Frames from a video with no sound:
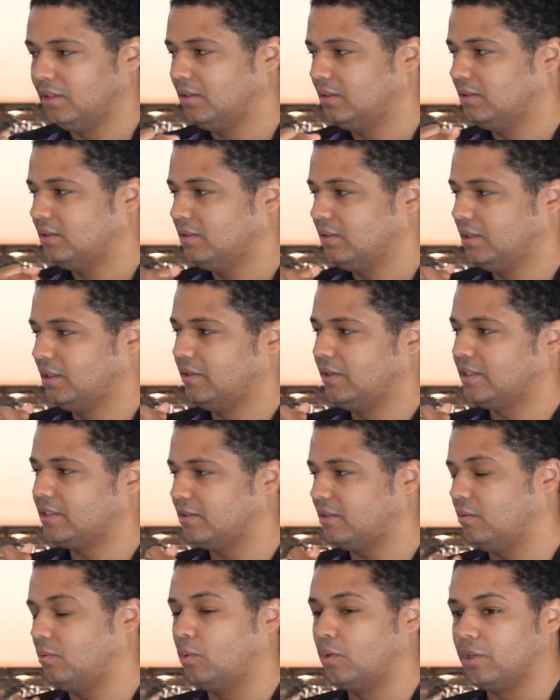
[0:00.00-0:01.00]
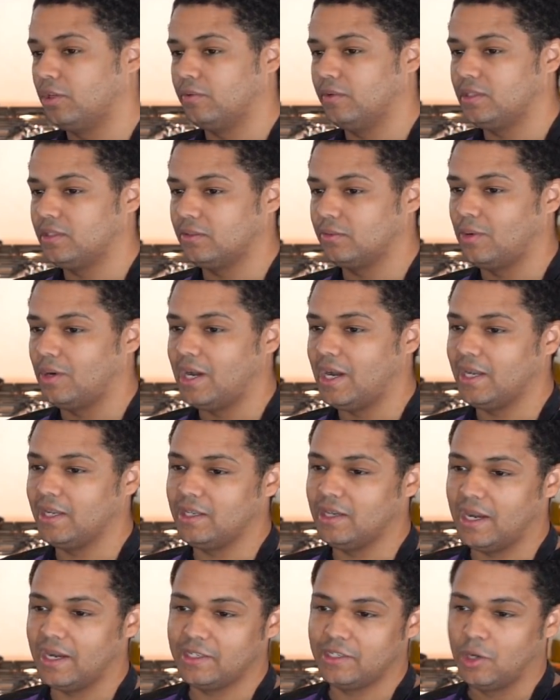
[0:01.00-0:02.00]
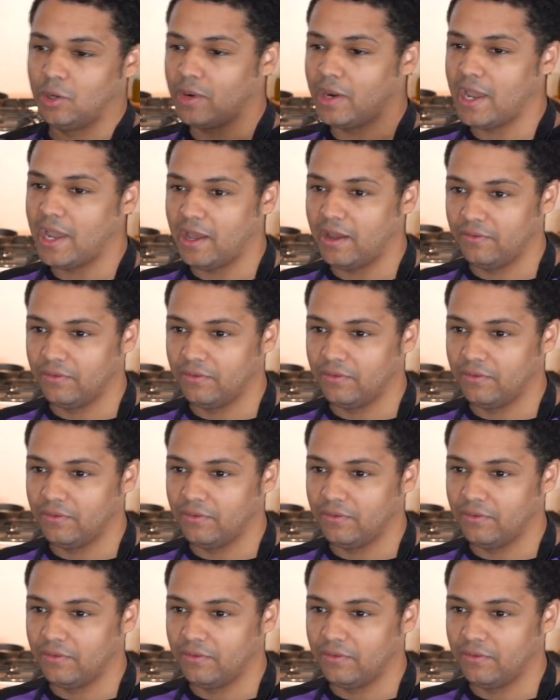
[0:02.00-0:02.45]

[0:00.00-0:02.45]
You know, that's one of the reasons why I, I don't have,